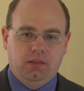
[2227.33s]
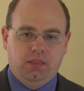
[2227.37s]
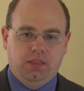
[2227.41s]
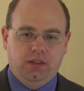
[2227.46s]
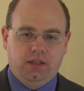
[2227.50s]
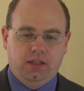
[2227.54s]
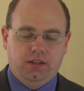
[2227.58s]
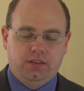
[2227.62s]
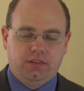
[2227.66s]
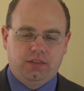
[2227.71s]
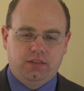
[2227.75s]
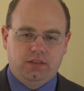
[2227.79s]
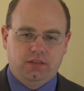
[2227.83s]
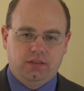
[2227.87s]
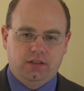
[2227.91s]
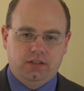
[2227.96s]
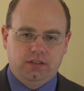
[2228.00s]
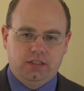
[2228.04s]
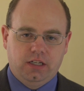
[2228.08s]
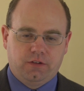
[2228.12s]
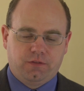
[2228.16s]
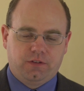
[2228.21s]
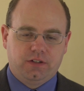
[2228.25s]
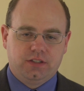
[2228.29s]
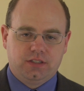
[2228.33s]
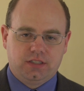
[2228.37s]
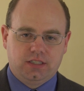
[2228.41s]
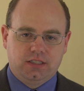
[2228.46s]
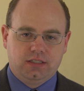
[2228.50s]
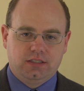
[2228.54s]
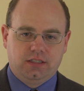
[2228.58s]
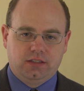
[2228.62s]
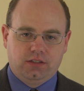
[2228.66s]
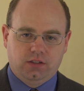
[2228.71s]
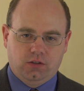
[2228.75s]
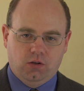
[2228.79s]
The difference
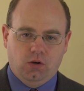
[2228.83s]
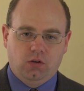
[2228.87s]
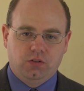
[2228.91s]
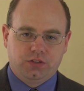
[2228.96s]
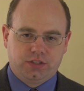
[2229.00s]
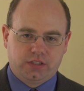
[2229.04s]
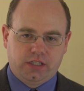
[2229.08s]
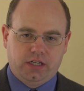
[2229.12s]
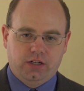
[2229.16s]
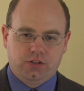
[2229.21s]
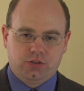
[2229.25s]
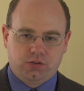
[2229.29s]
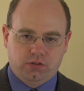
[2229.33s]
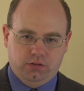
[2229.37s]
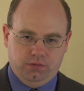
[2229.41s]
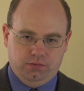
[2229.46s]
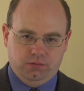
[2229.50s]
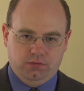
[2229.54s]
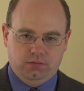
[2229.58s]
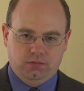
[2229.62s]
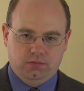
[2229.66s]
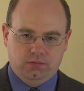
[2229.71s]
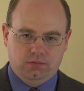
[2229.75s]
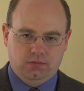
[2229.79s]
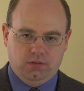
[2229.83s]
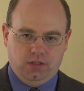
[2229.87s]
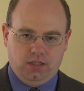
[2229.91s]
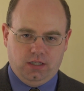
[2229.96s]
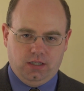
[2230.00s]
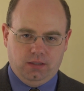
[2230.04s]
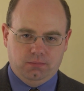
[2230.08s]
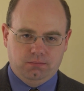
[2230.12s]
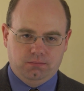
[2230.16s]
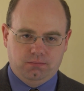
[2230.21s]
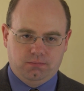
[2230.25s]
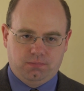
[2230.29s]
is that the gold standard sort
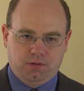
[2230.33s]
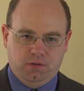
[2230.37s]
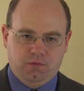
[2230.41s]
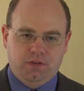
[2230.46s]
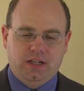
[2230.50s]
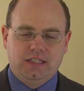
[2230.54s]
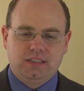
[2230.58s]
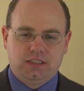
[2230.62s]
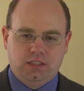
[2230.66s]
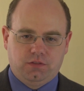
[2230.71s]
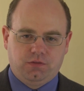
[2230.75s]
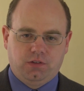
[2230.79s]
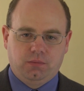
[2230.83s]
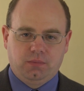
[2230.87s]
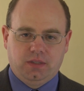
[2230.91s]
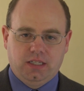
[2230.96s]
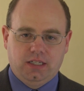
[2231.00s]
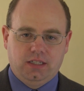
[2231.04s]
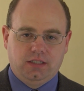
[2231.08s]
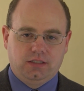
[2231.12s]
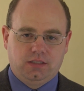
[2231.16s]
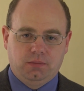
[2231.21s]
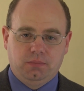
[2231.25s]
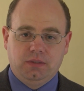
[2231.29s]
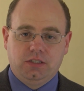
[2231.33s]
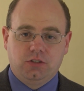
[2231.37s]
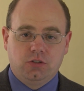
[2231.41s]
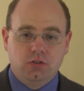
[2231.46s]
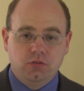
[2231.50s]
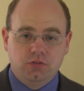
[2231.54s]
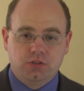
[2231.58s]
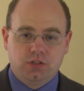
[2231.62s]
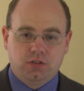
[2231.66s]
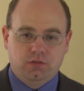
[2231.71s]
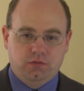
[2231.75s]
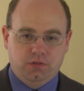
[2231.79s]
of prevents it from getting to be
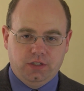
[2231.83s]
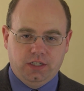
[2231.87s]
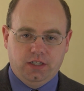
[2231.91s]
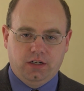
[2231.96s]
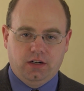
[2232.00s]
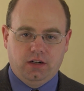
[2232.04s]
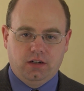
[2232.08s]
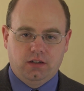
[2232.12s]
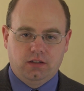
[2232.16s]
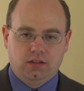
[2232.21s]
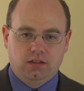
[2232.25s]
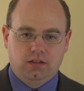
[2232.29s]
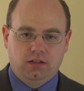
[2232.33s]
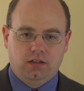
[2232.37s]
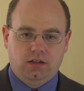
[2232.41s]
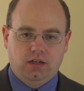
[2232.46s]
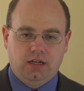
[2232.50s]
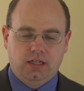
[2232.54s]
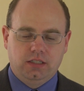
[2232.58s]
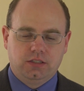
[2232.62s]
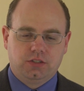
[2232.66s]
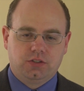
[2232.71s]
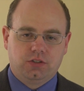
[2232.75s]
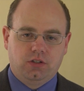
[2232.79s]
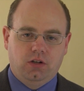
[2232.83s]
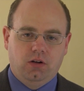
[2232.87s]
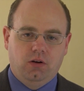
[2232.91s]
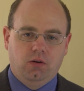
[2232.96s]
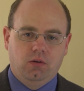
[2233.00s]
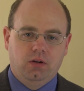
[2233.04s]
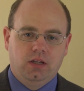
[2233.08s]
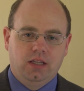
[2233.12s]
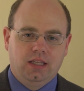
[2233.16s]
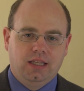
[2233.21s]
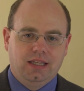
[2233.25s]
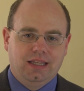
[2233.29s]
too severe. All right,
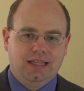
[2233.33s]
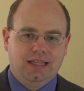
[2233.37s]
so